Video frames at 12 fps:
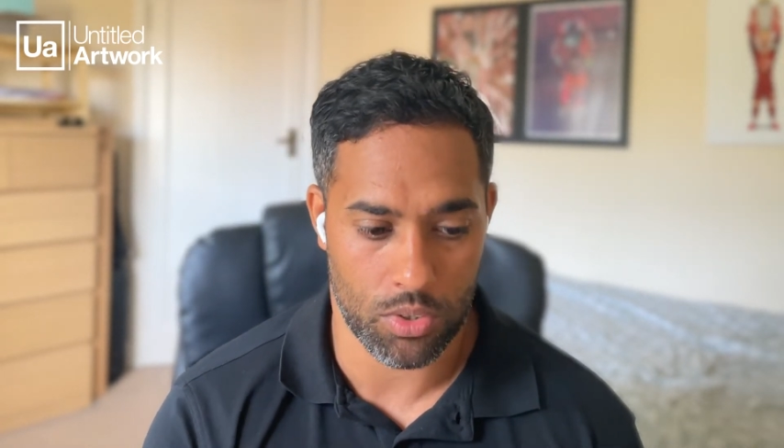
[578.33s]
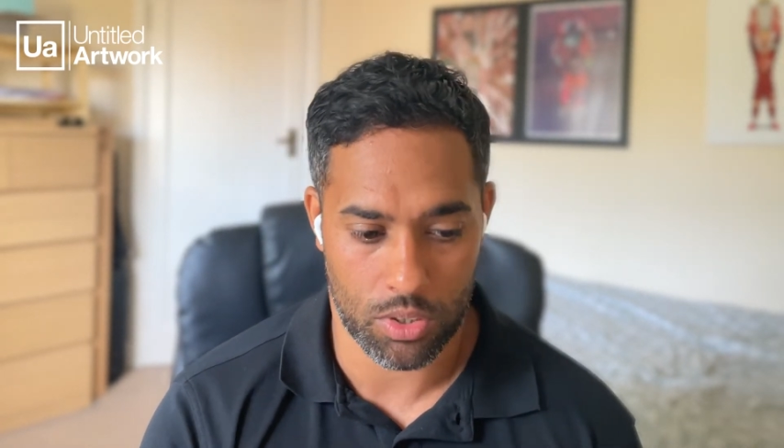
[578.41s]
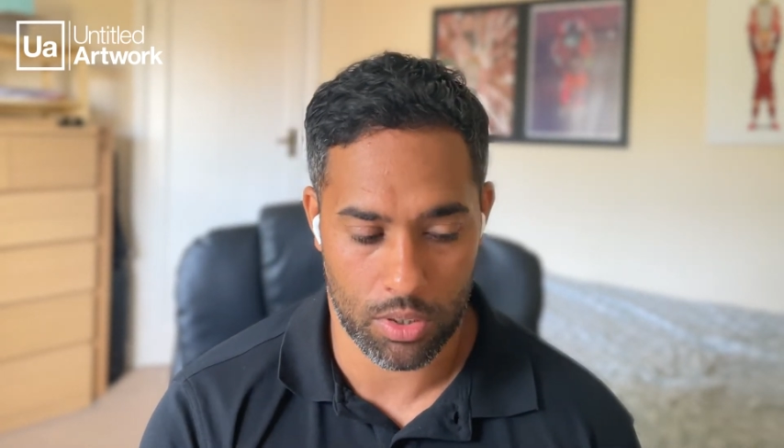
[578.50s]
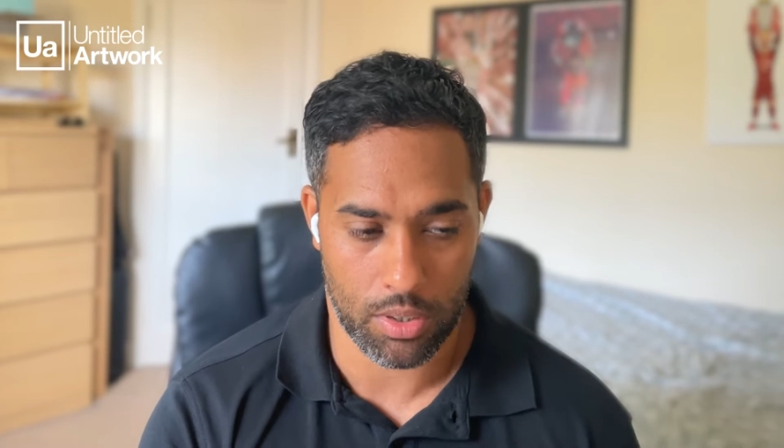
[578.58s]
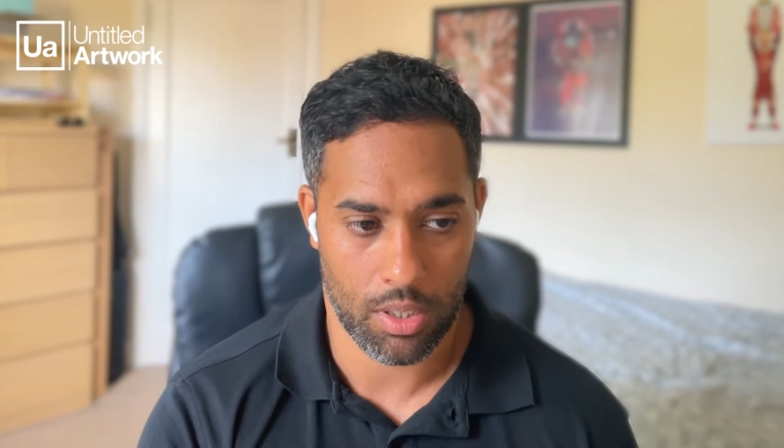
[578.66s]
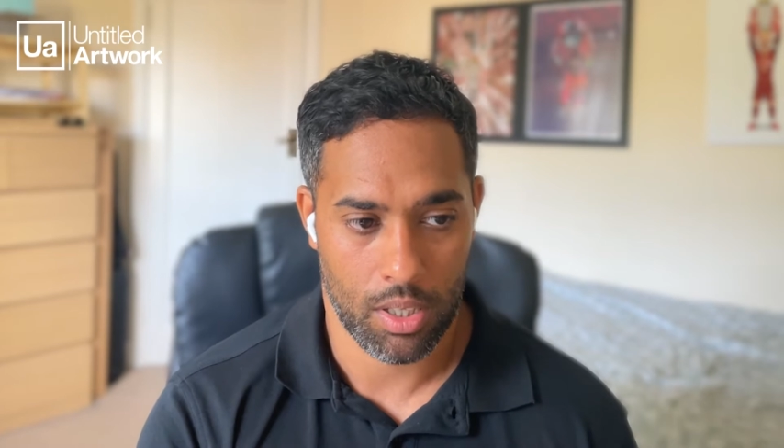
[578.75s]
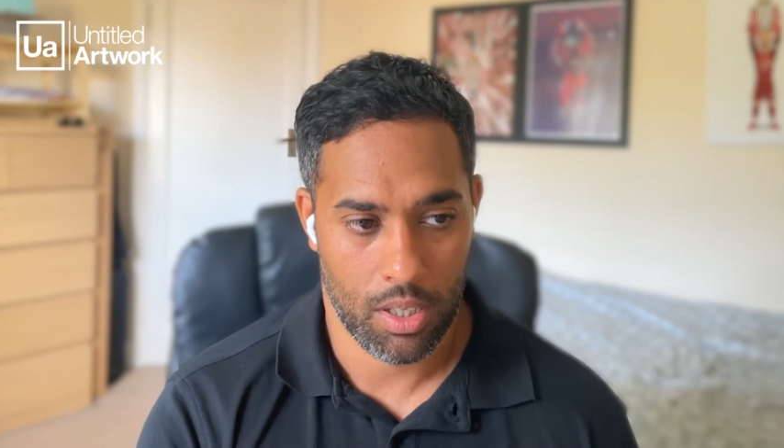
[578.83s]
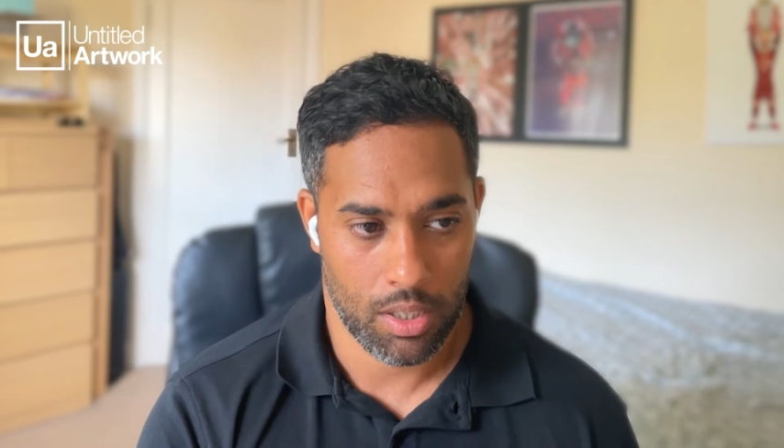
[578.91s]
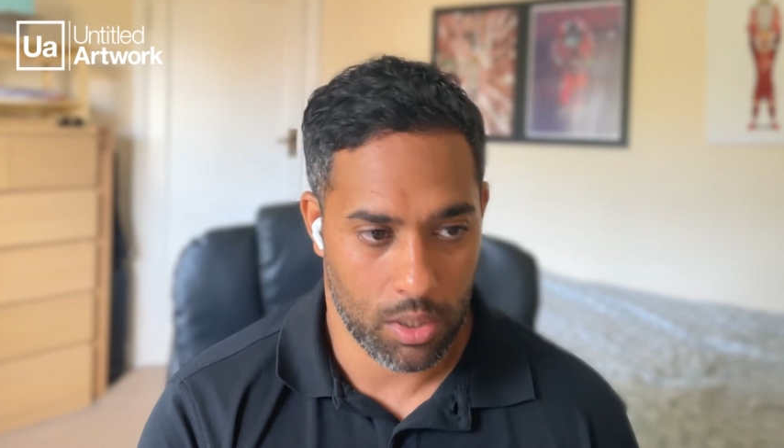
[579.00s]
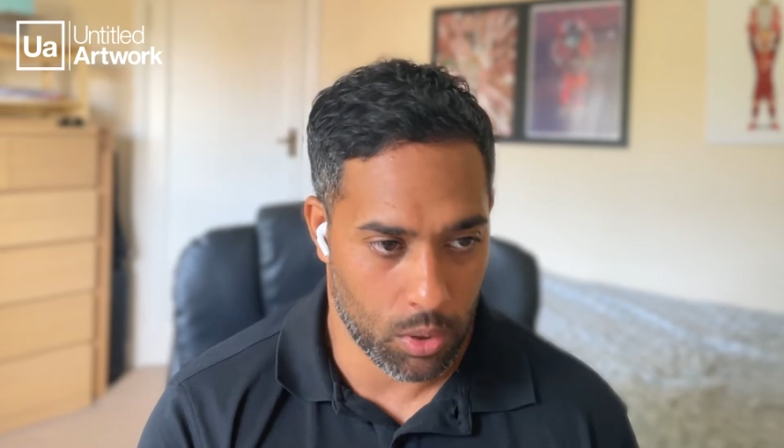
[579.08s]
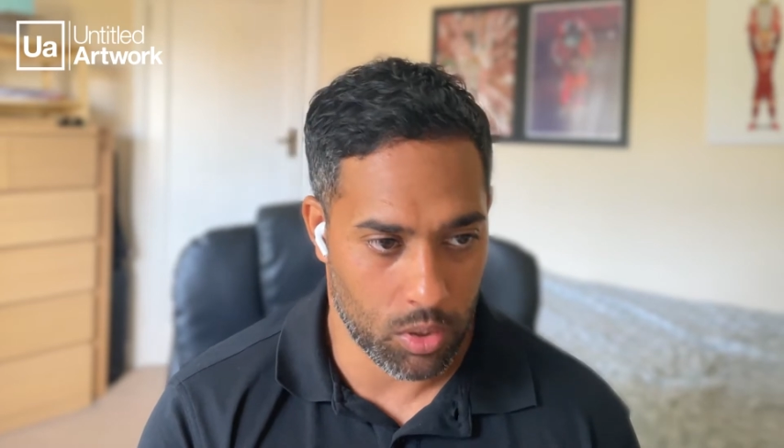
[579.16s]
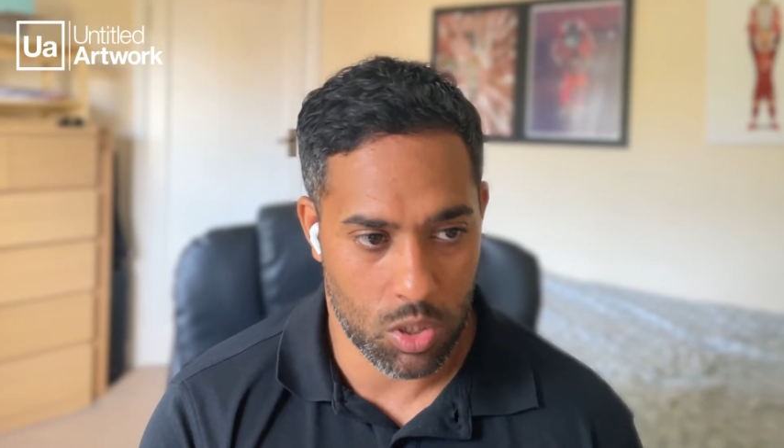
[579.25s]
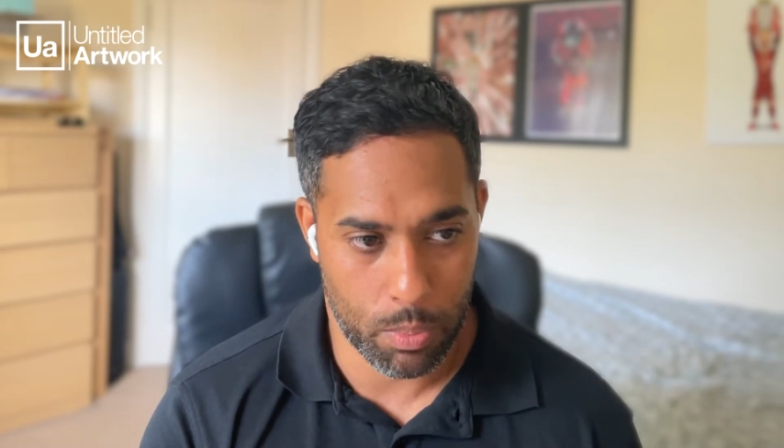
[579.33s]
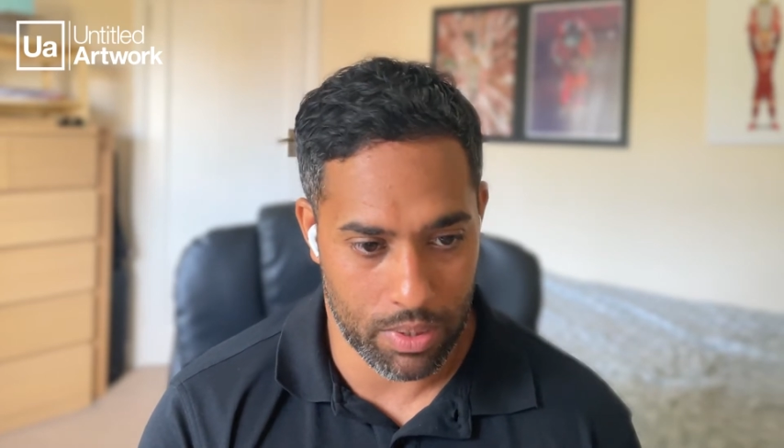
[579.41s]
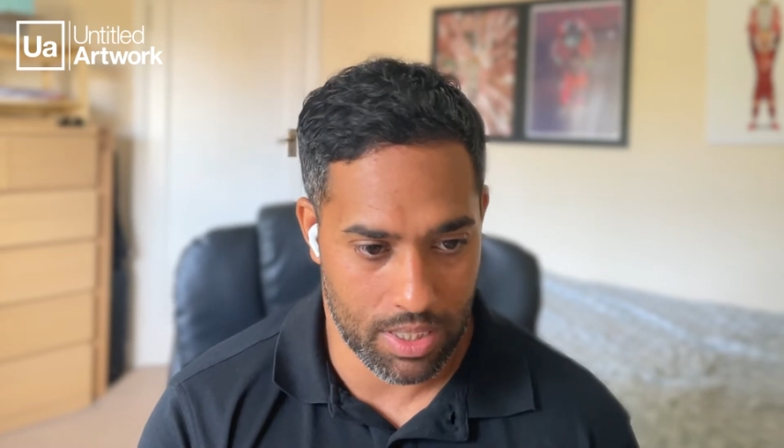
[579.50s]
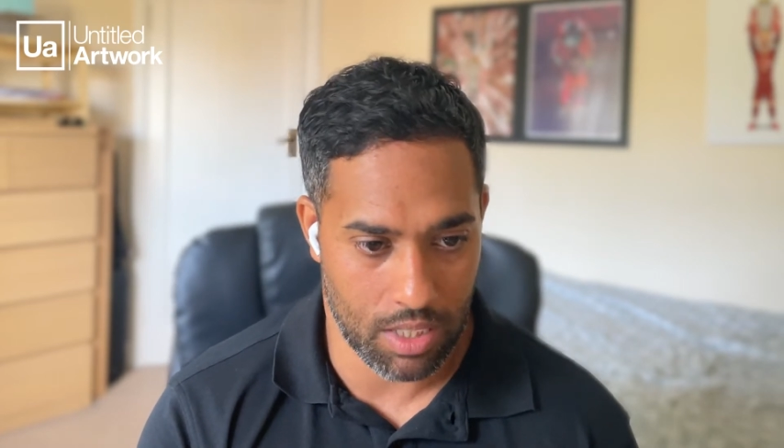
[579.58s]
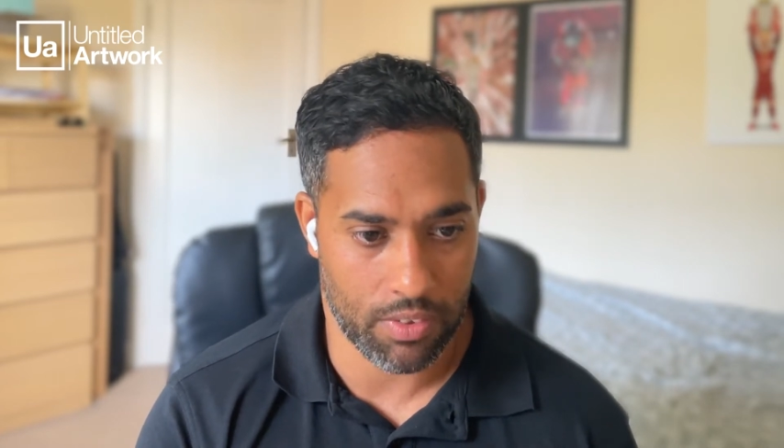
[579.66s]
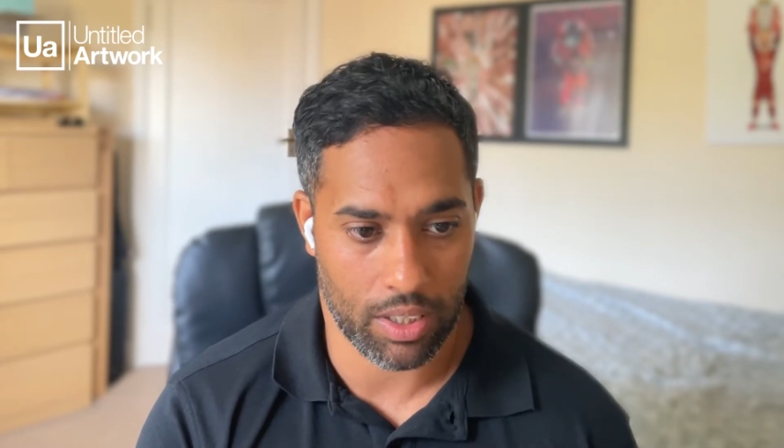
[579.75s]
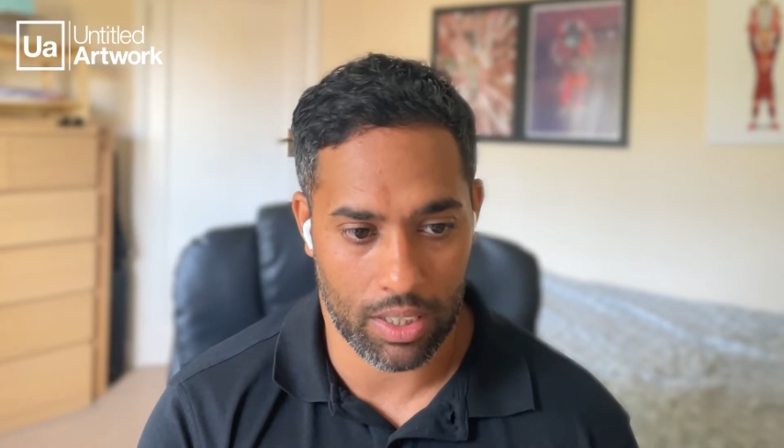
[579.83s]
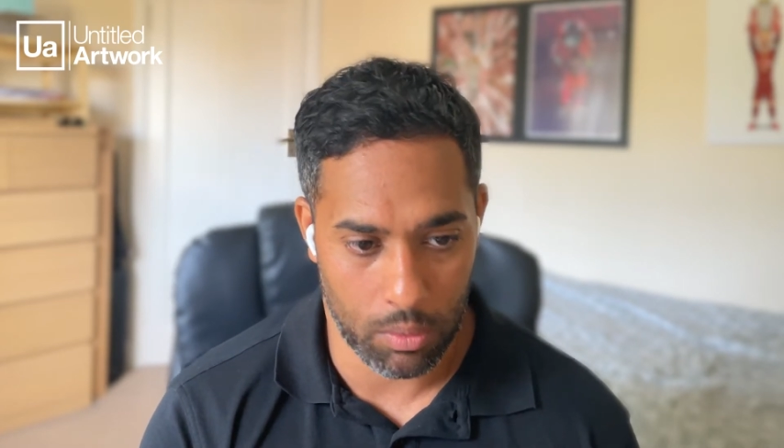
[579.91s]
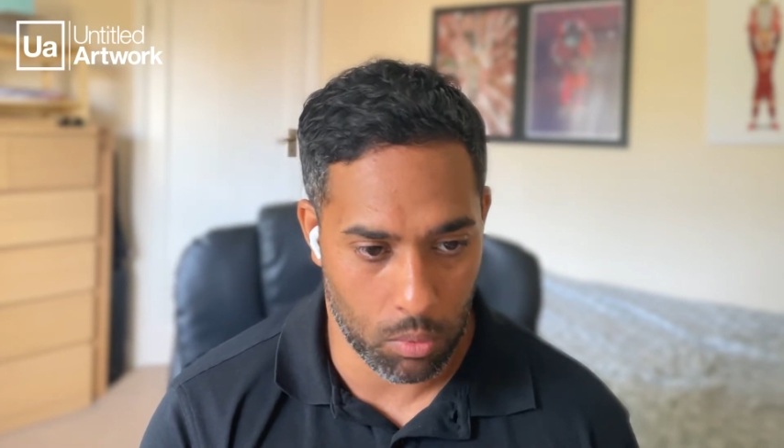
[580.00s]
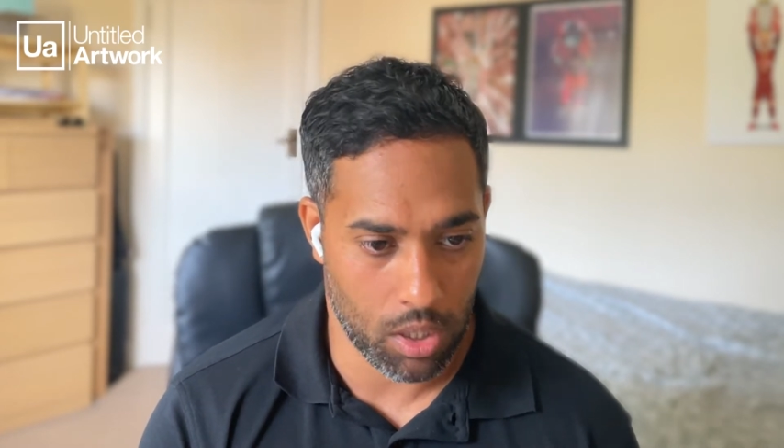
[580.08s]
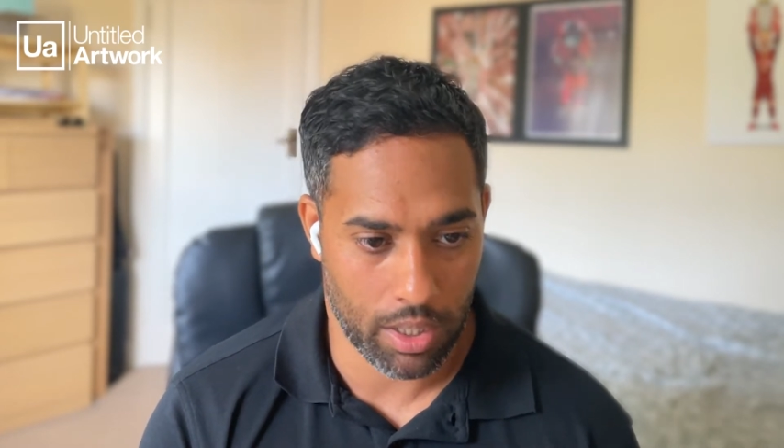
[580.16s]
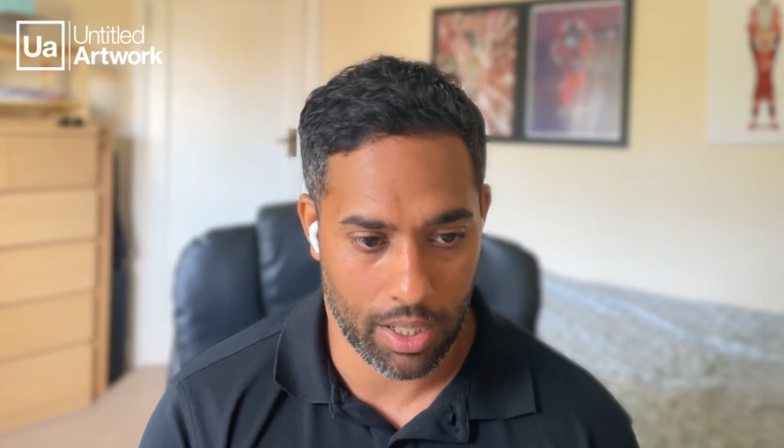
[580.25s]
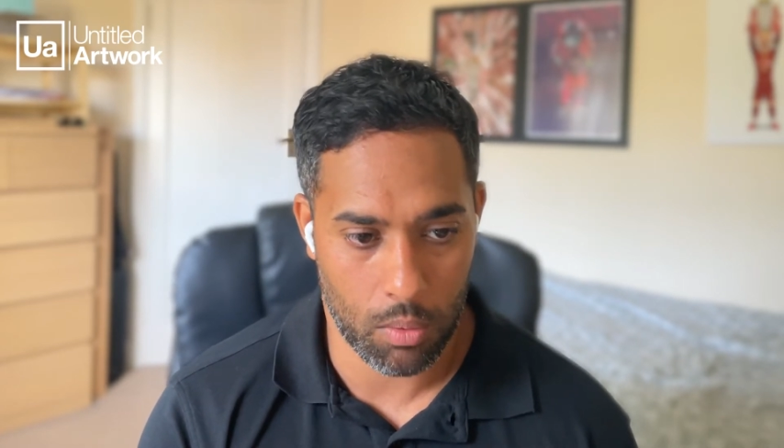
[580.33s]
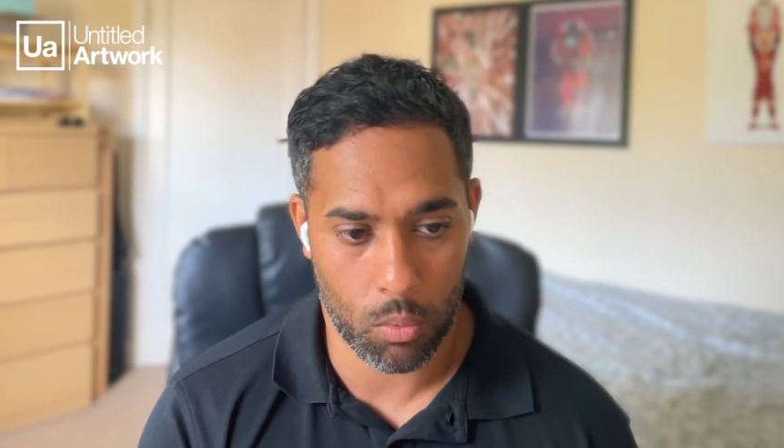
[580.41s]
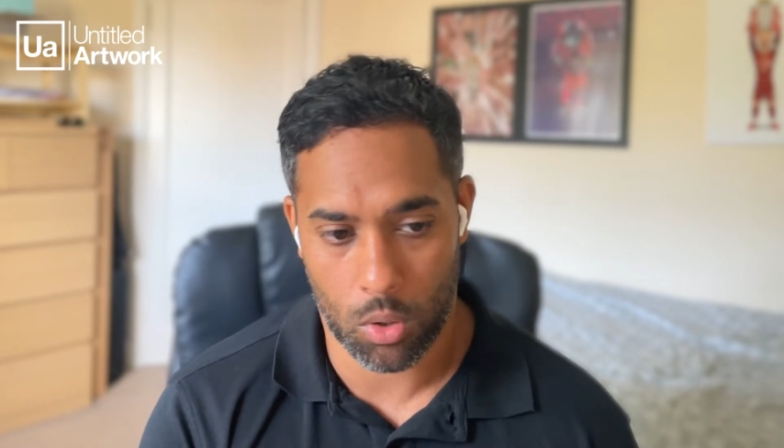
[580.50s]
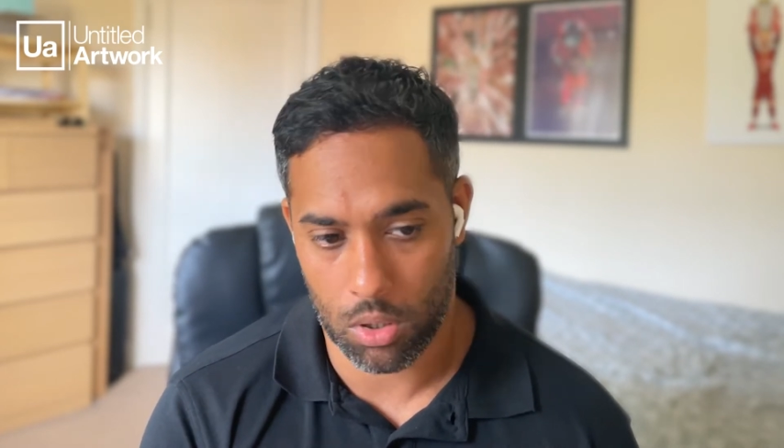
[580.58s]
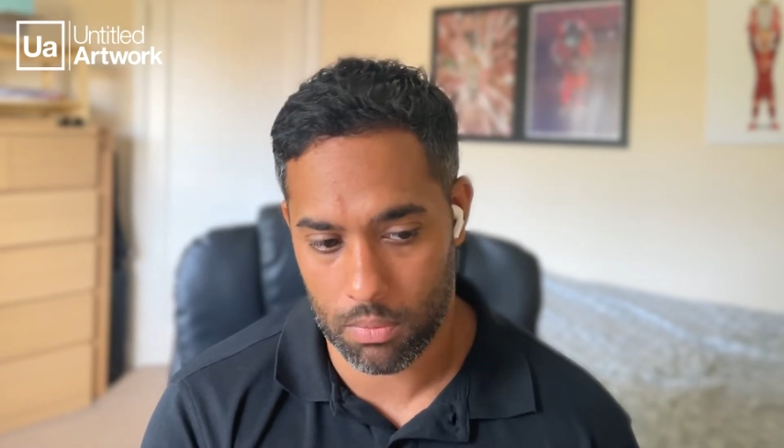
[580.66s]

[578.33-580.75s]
and you can specifically work out what,